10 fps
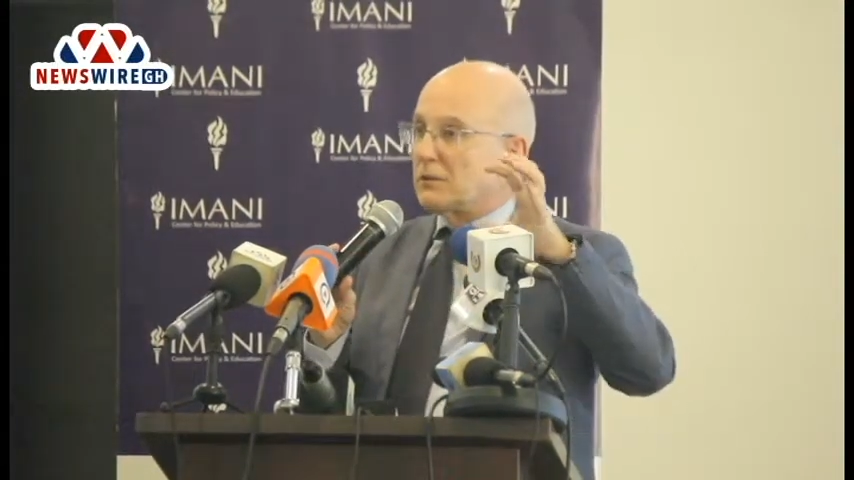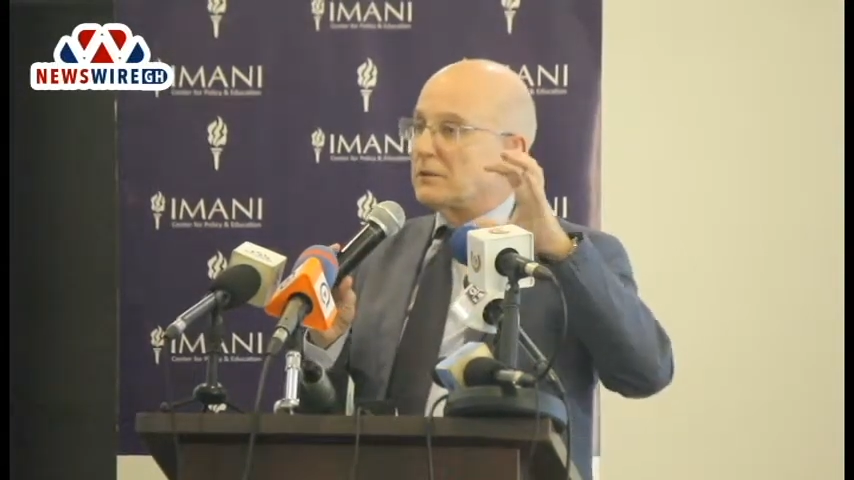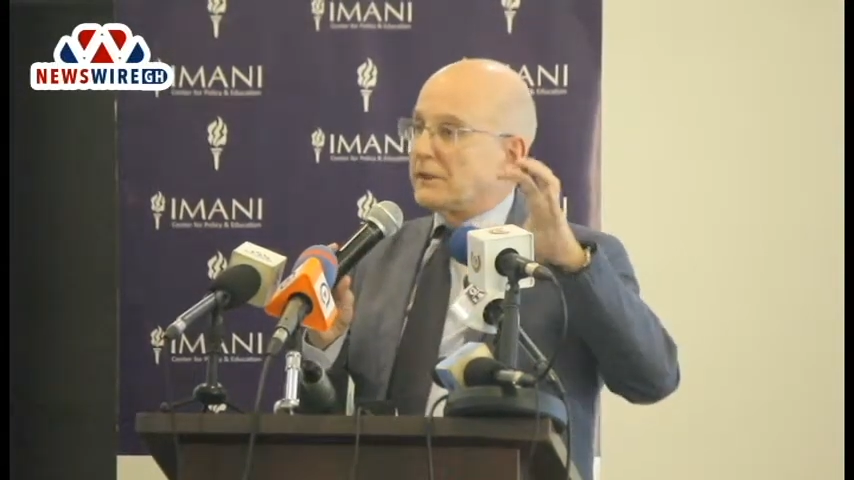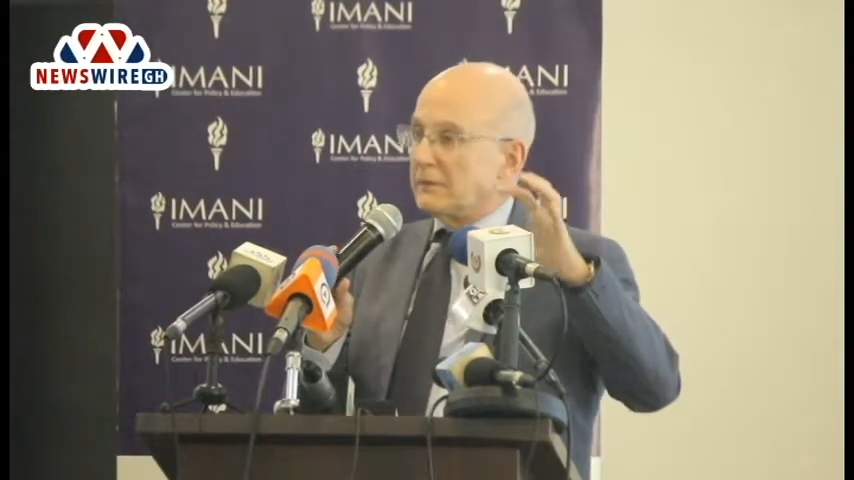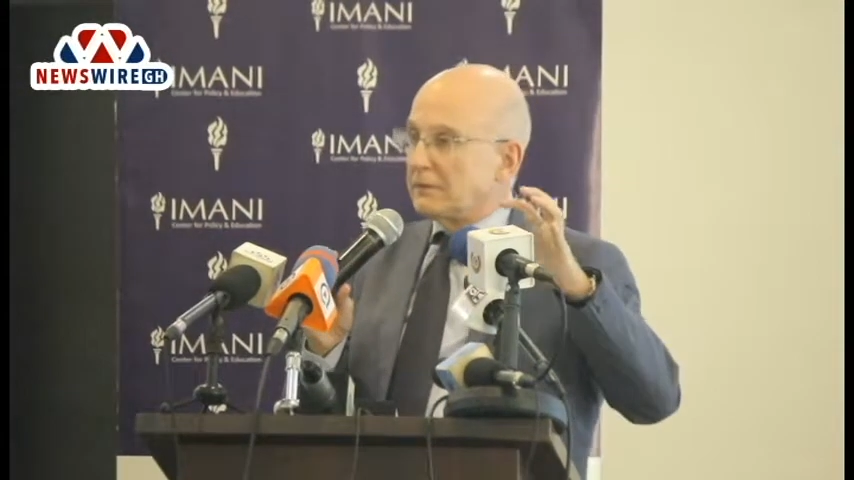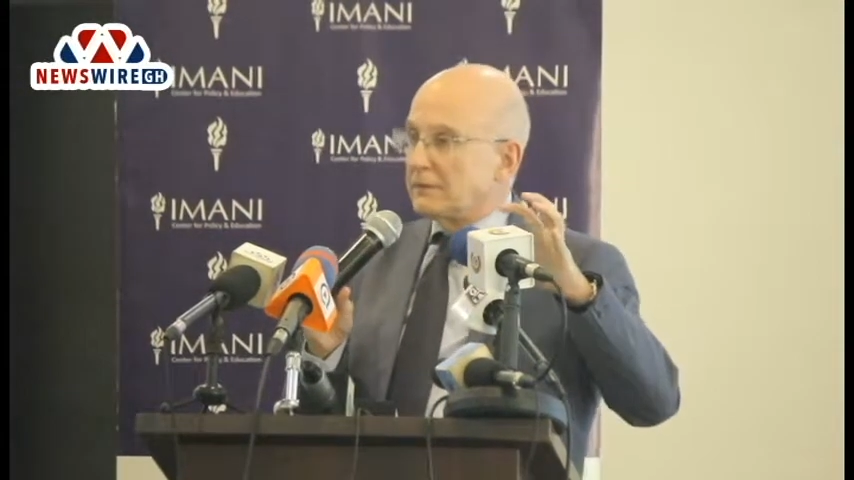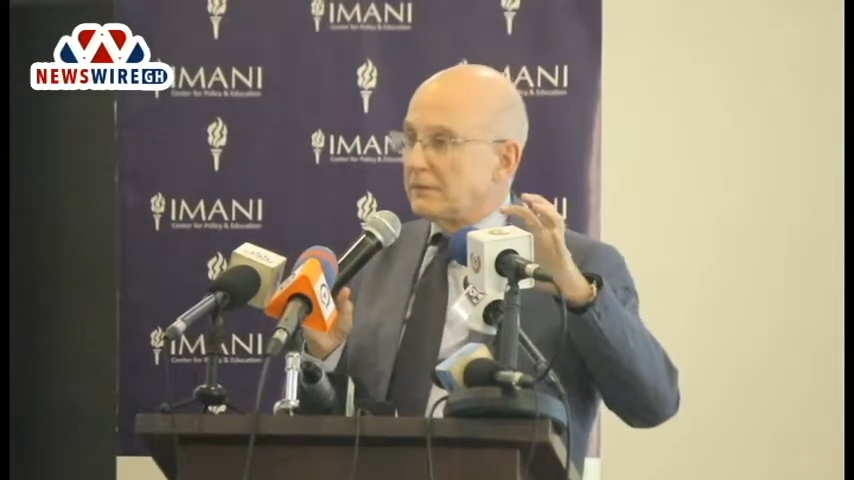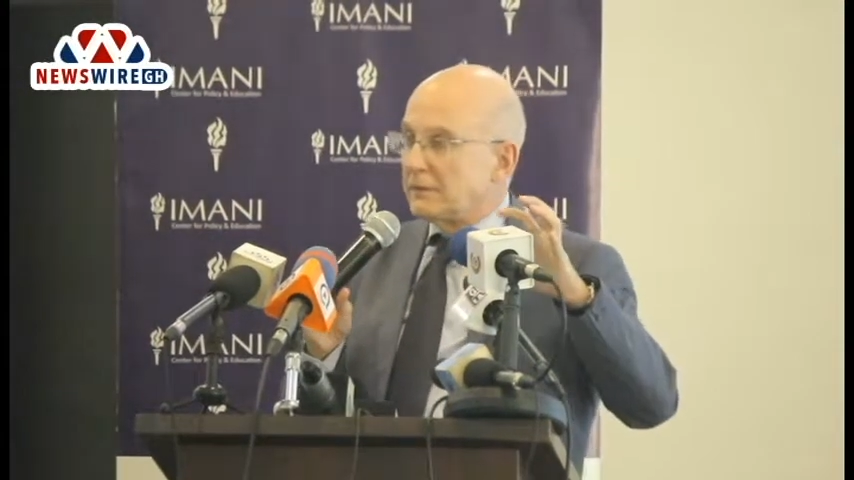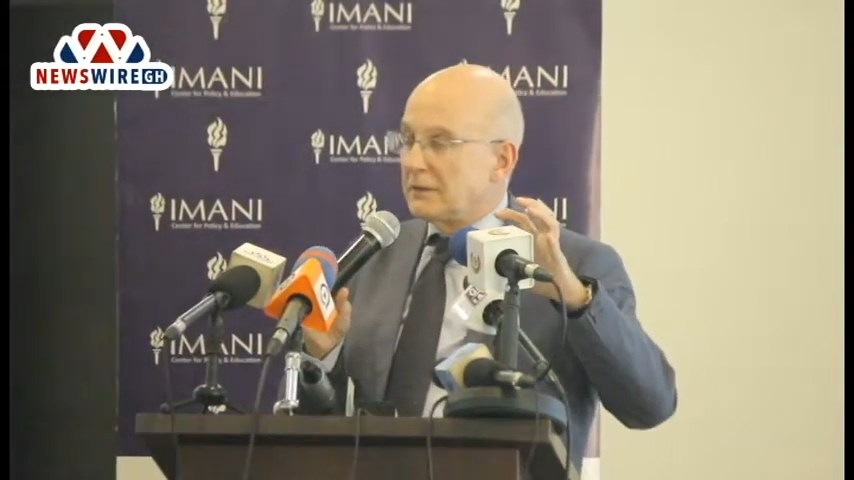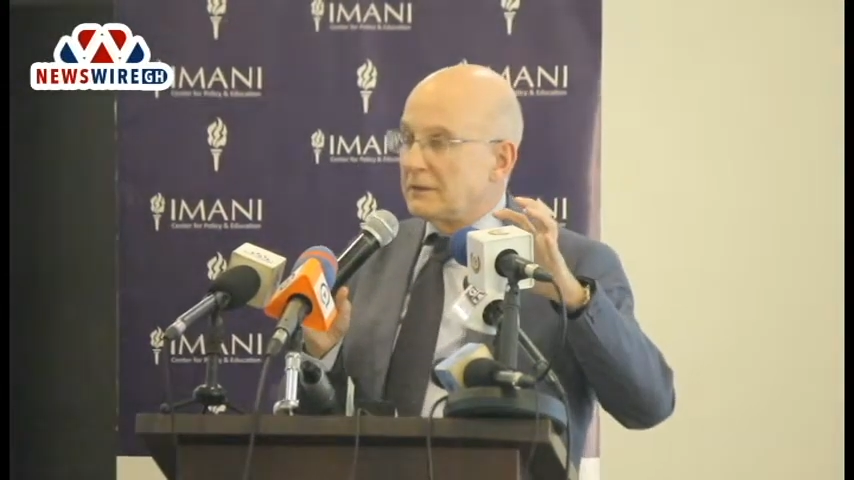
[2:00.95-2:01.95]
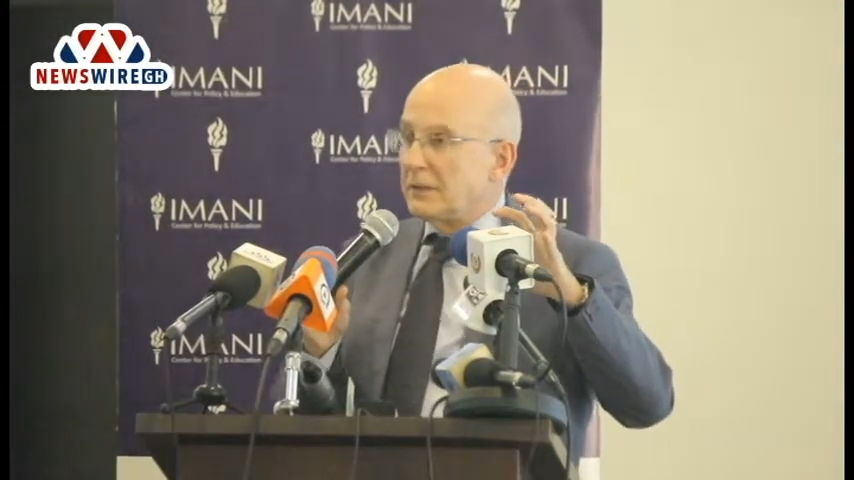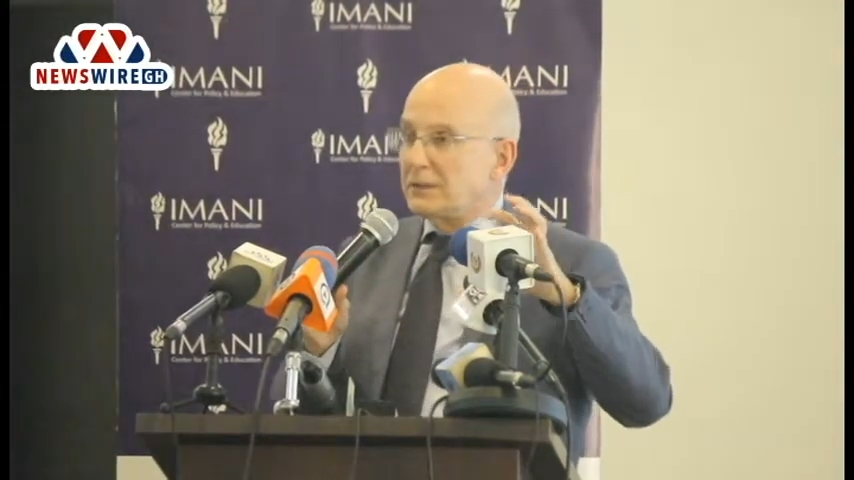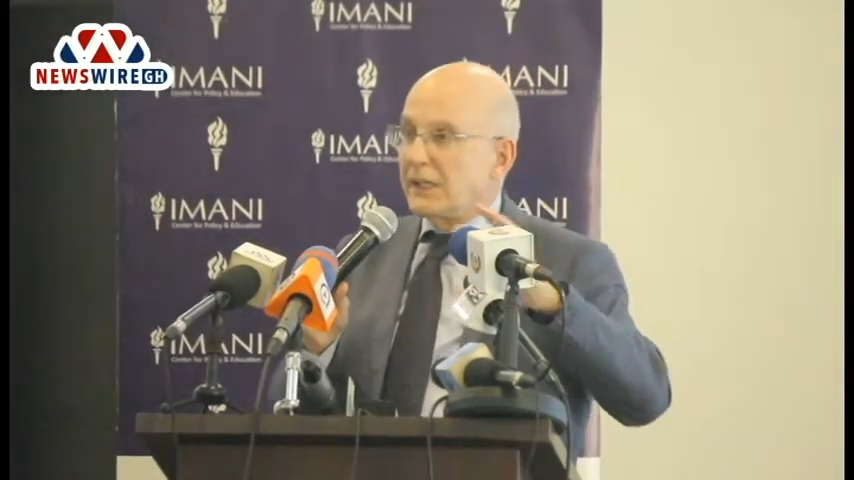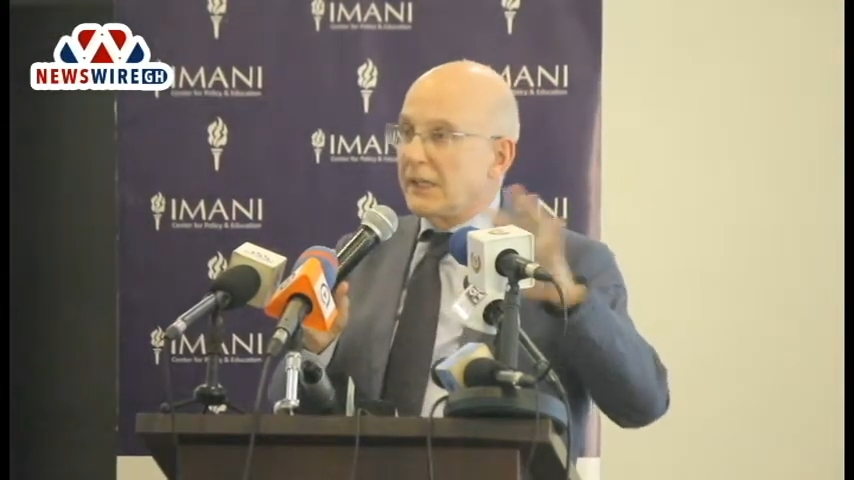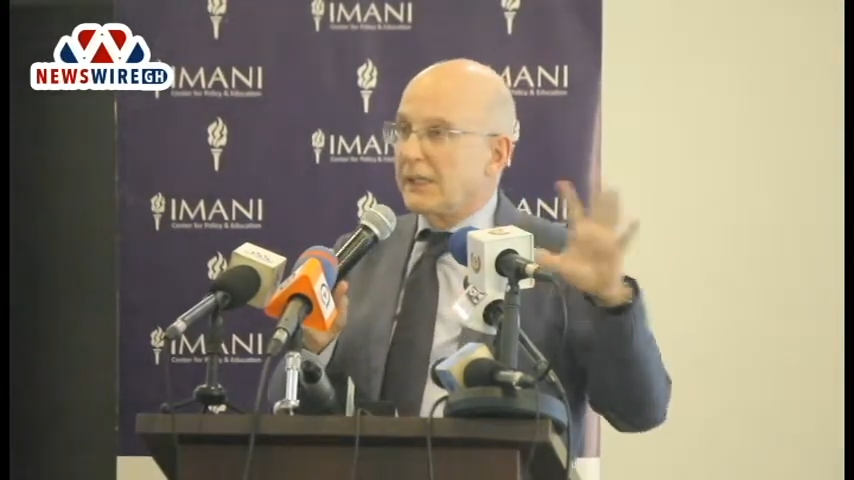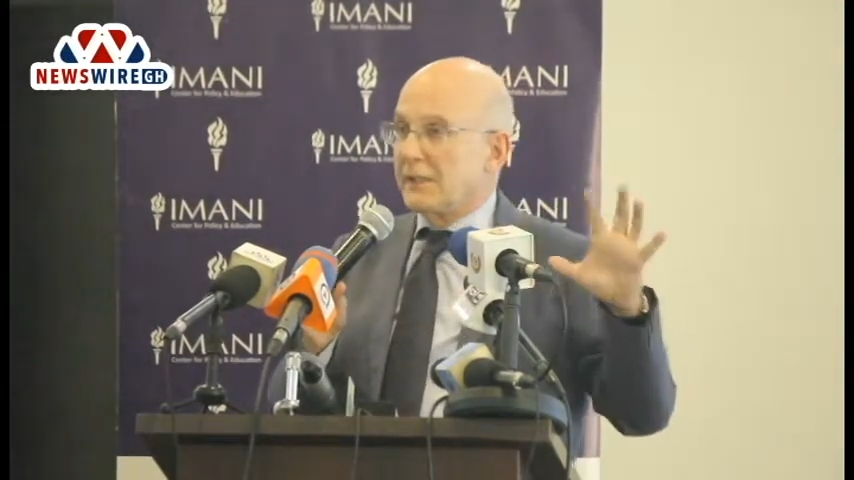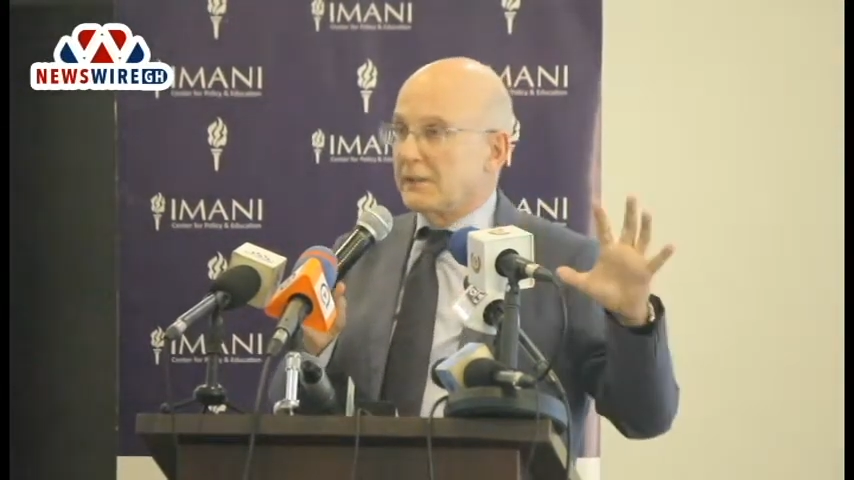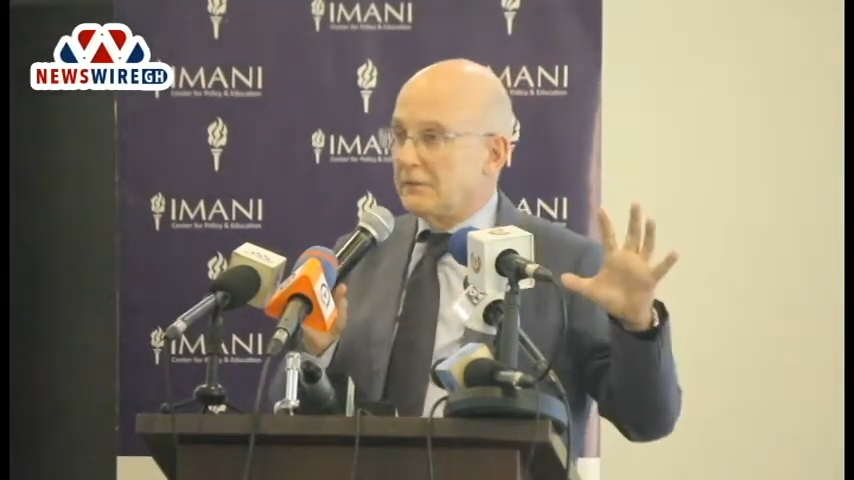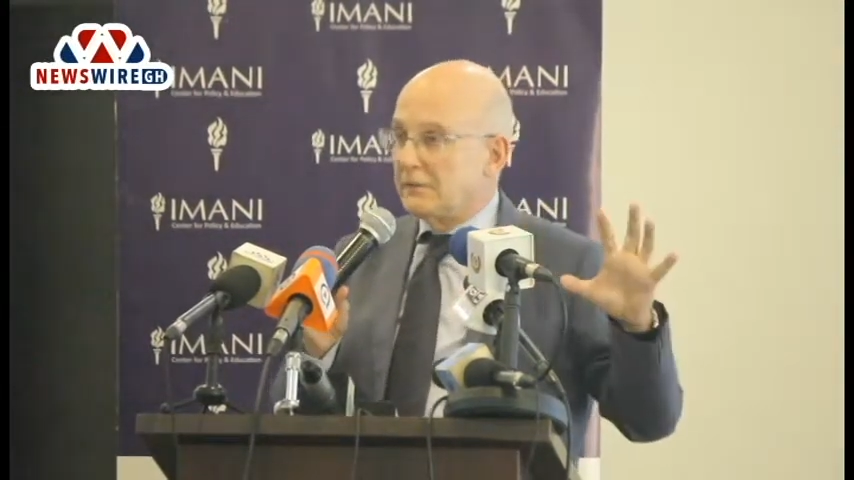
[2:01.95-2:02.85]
rent. It's very clear.